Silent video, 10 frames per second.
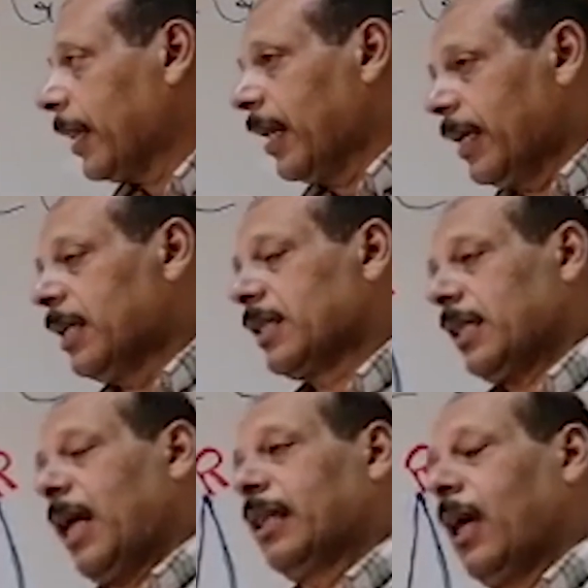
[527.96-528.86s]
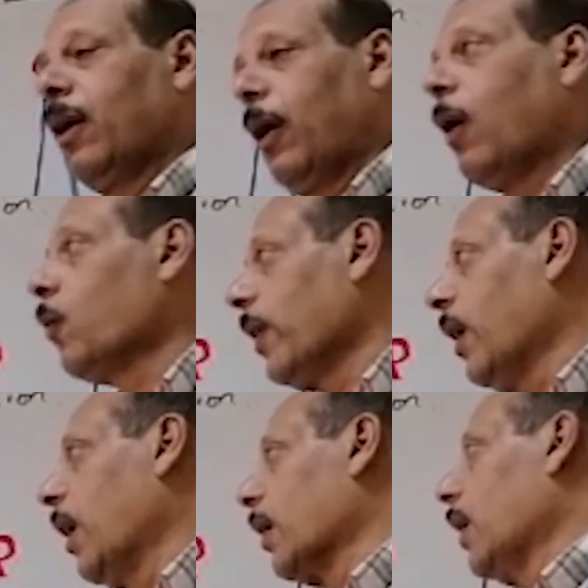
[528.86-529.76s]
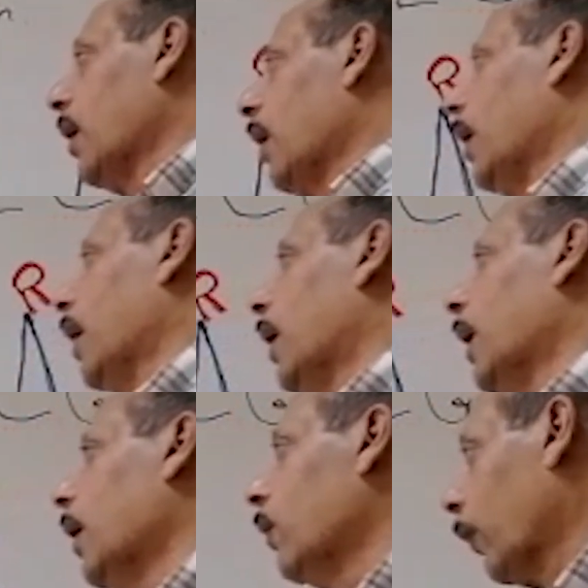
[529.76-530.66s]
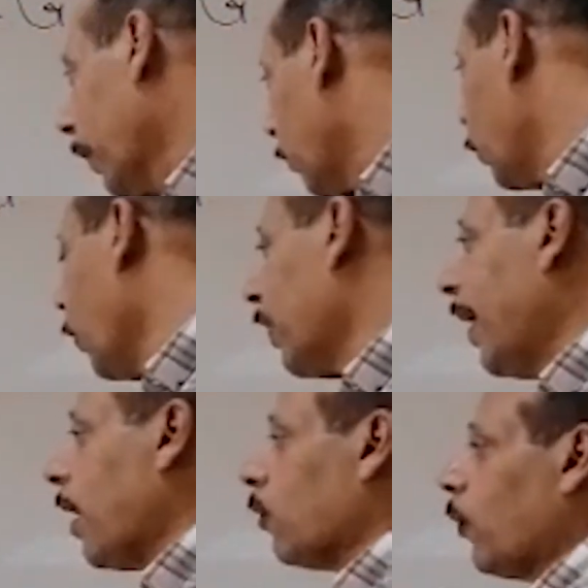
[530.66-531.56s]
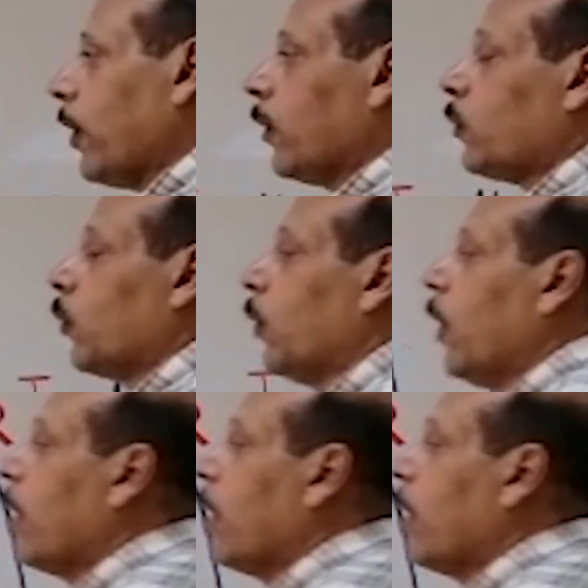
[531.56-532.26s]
leads and how they are looking. So they are looking to